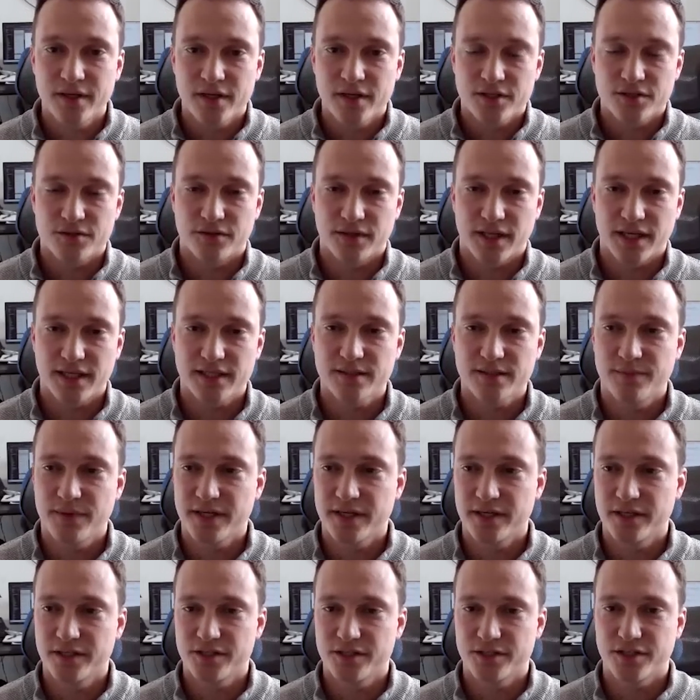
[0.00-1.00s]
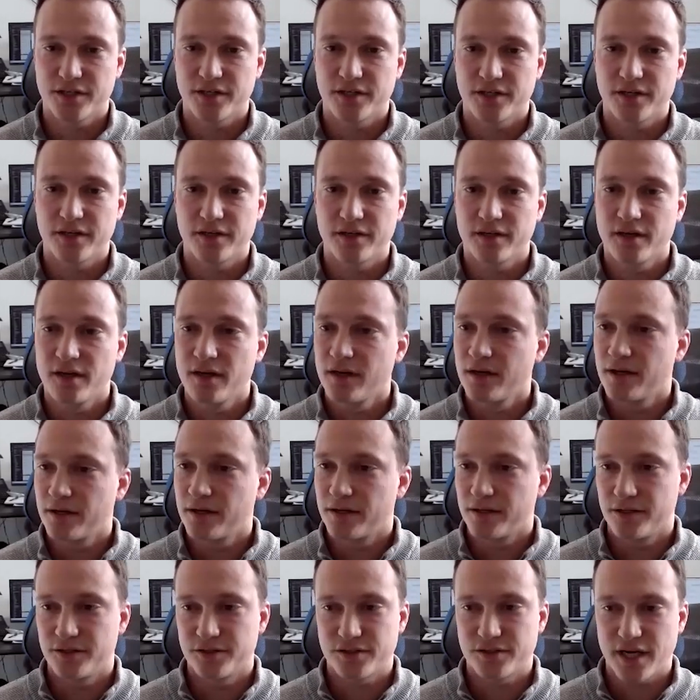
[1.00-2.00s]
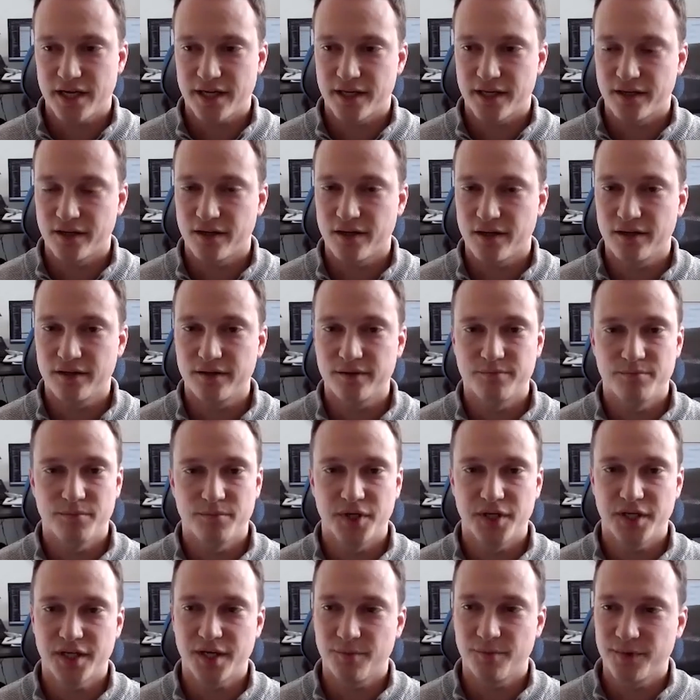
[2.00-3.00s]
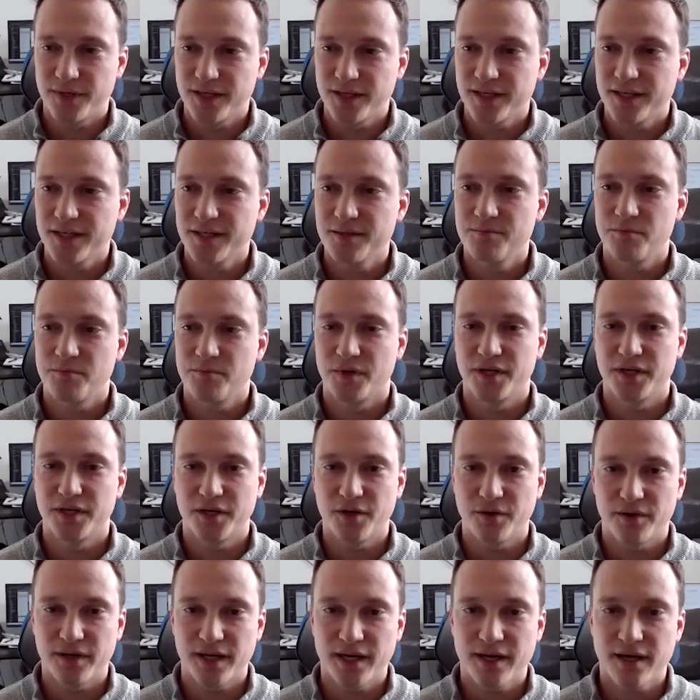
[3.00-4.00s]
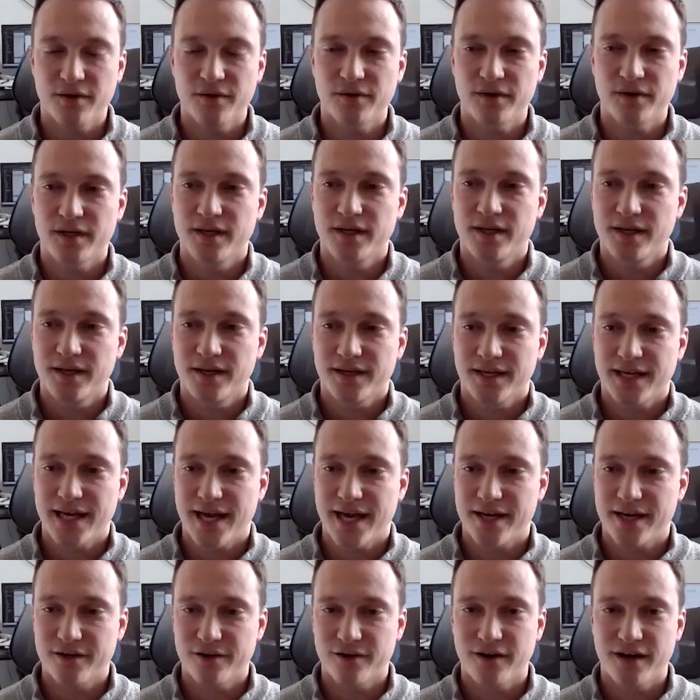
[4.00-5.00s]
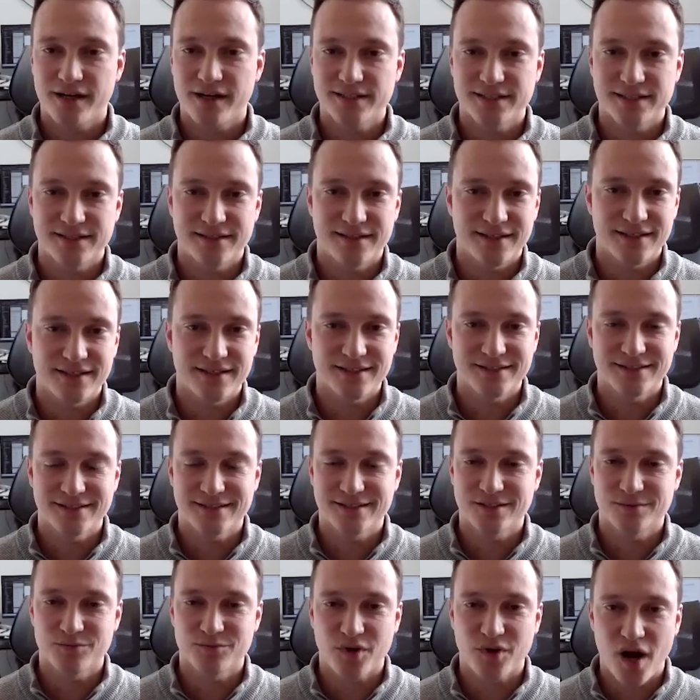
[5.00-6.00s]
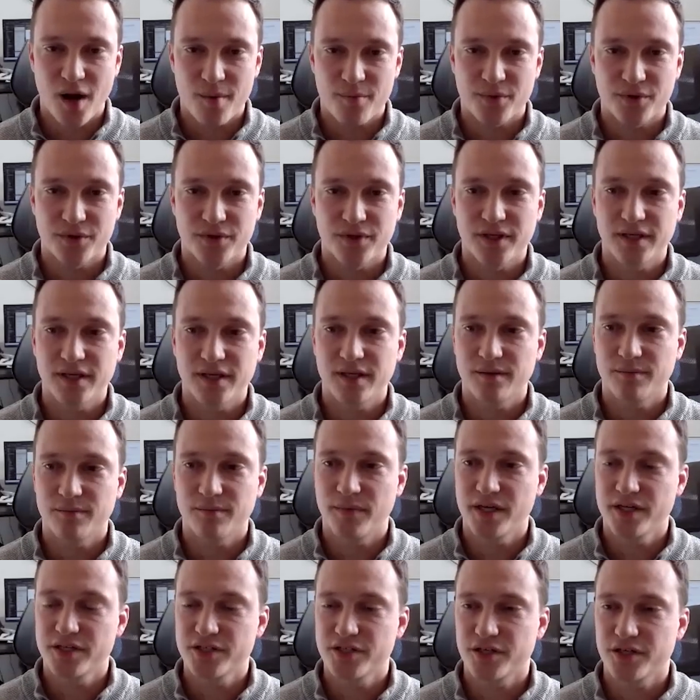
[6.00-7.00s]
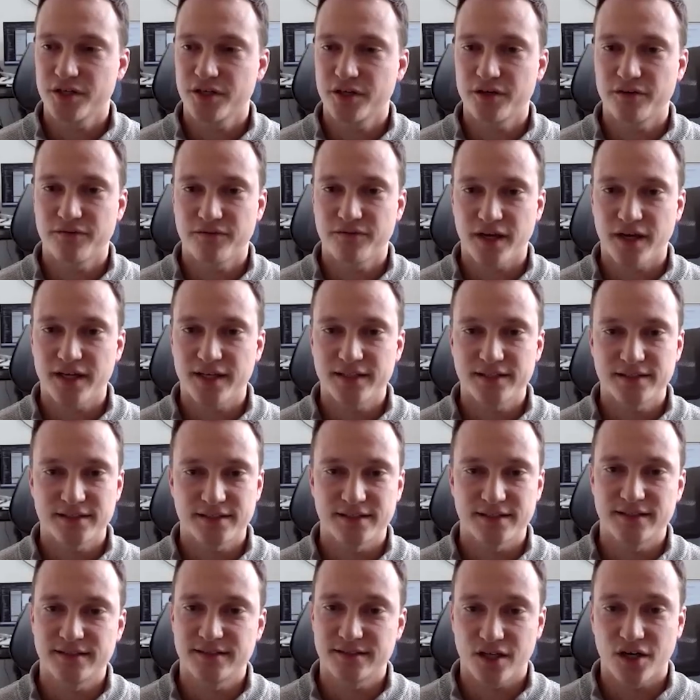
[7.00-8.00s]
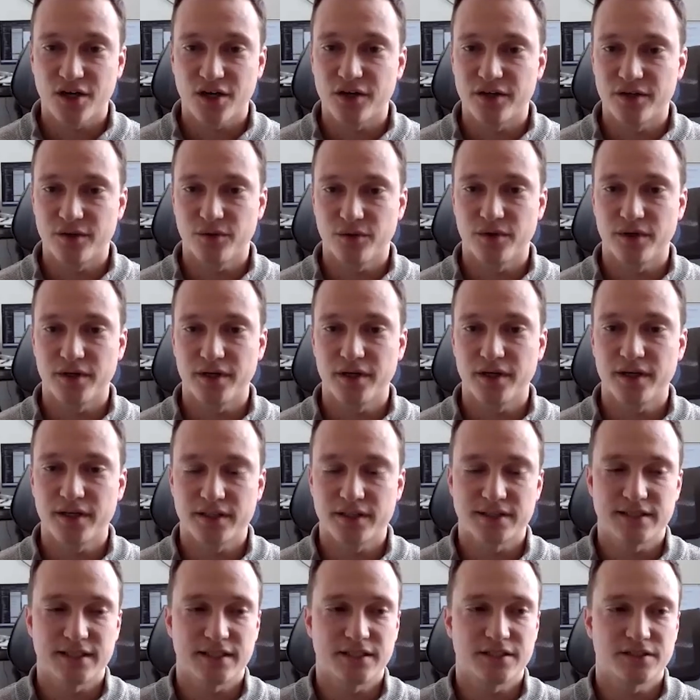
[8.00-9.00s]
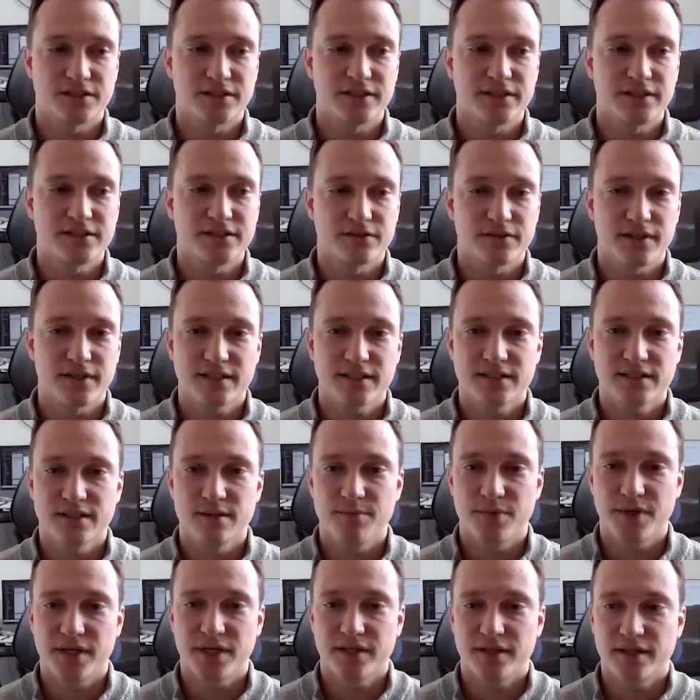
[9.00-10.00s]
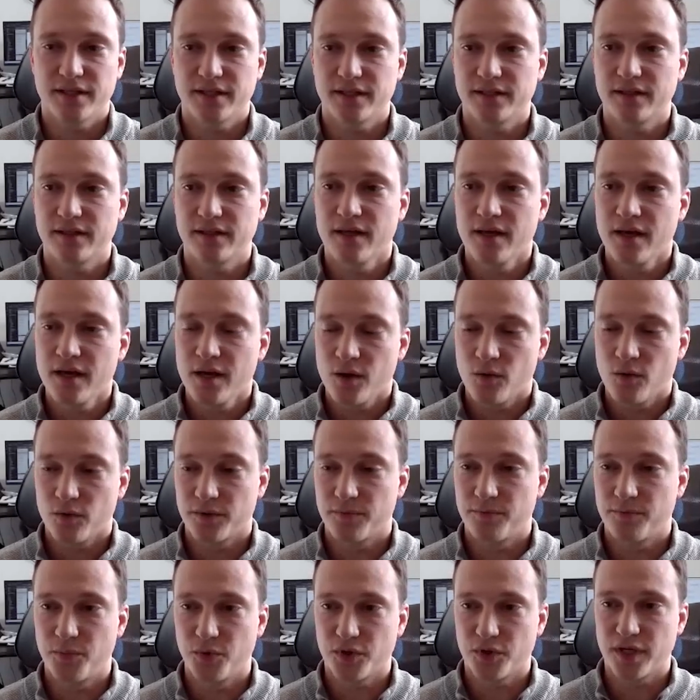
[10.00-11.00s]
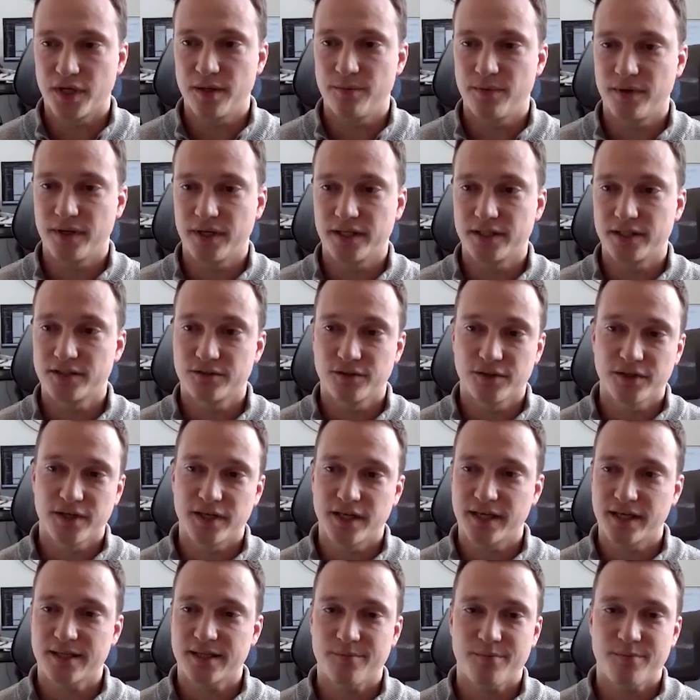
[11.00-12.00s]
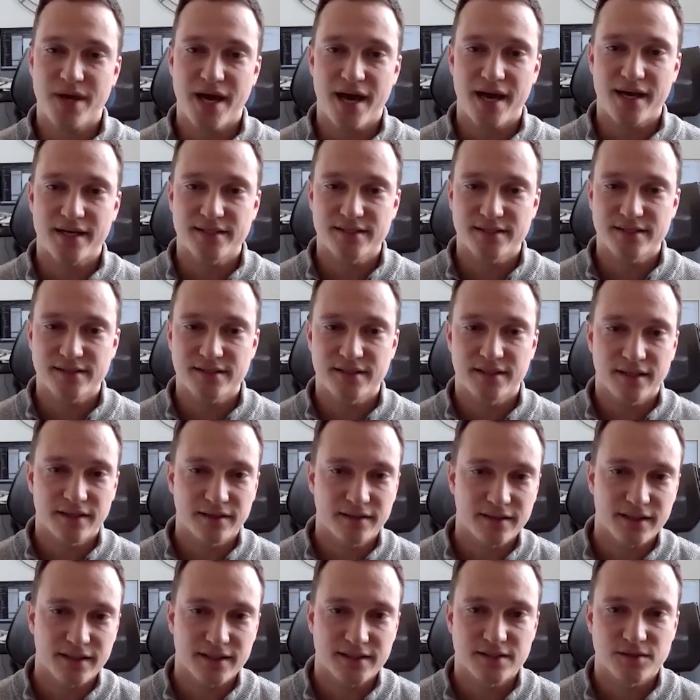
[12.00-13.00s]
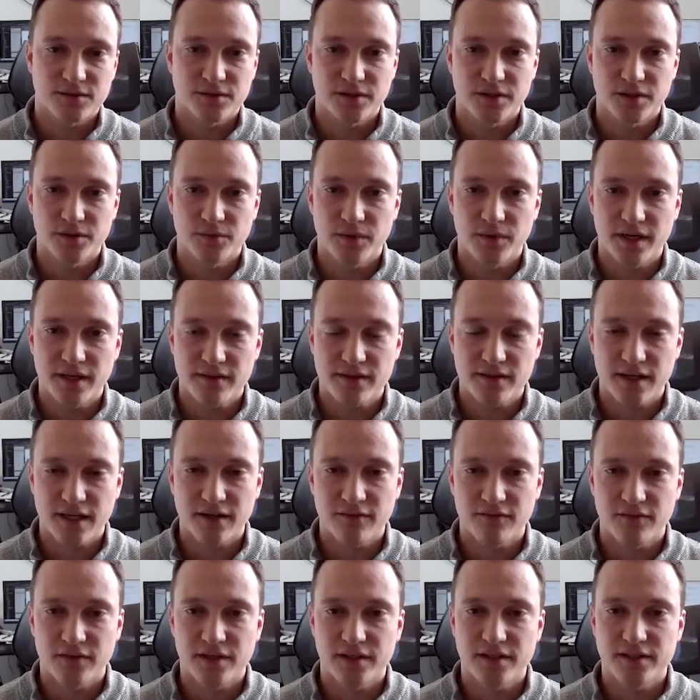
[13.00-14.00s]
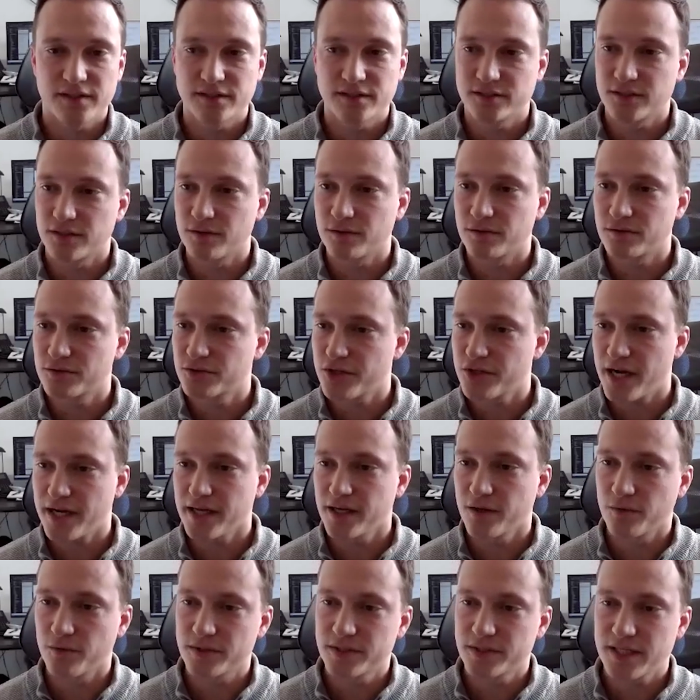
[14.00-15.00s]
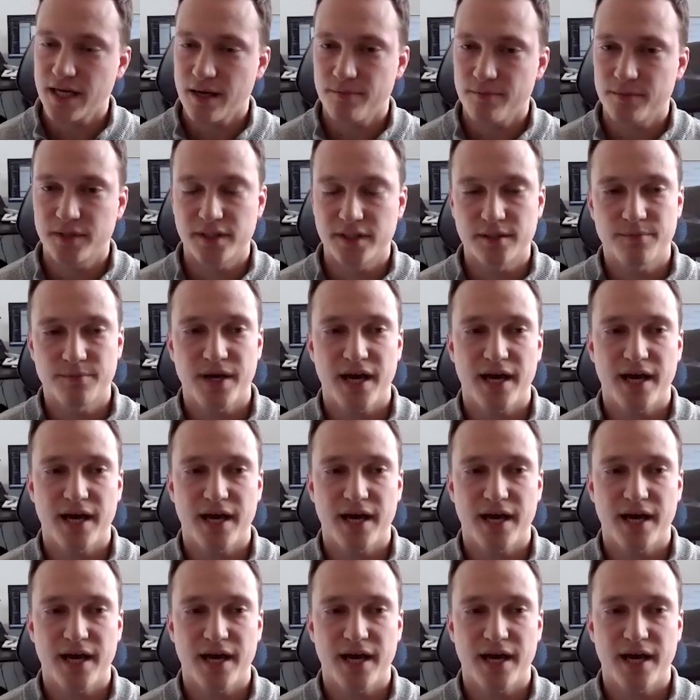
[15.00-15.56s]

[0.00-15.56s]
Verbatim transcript: So that's making sure you're tracking all money coming in, money going out, categorizing things properly, make sure your finances are in order essentially. So that's the big thing with bookkeeping. It's looking at the past. I think that's a good way to think of it. Is so tracking what's happened in the